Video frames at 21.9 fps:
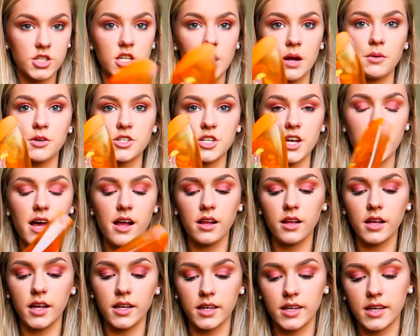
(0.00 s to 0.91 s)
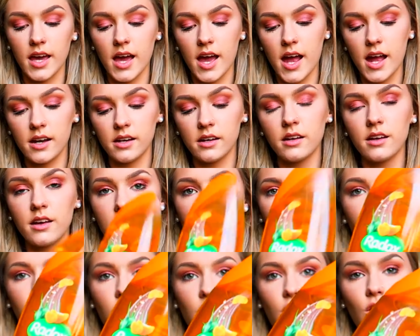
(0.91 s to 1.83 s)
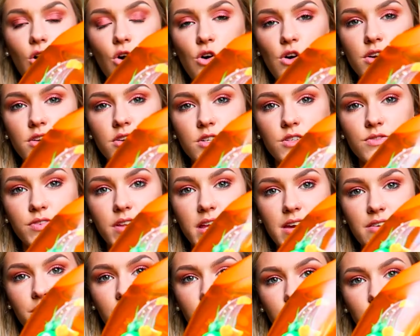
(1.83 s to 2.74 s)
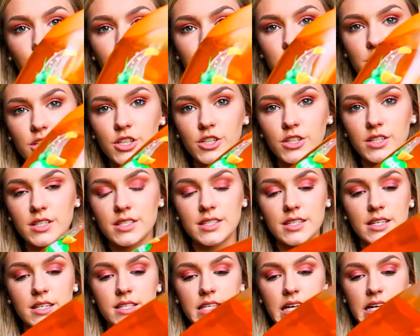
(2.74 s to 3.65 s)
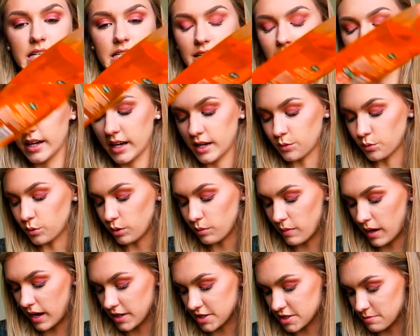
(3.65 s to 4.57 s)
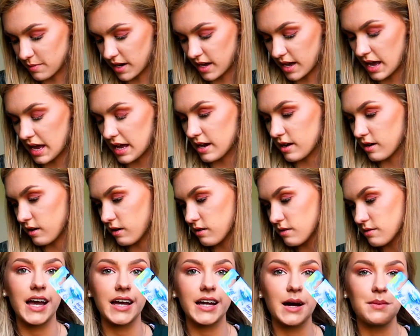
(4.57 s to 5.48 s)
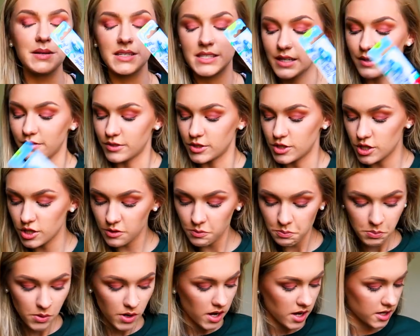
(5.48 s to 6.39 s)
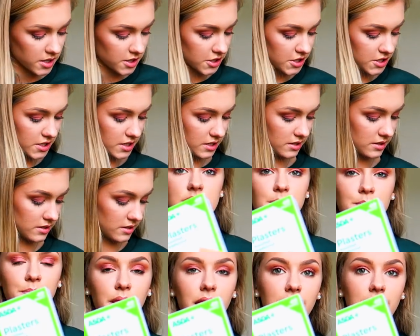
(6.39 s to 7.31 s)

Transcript: Shower gel, again, orange flavor, which looks exciting and will match my hair. I got myself a toothbrush, some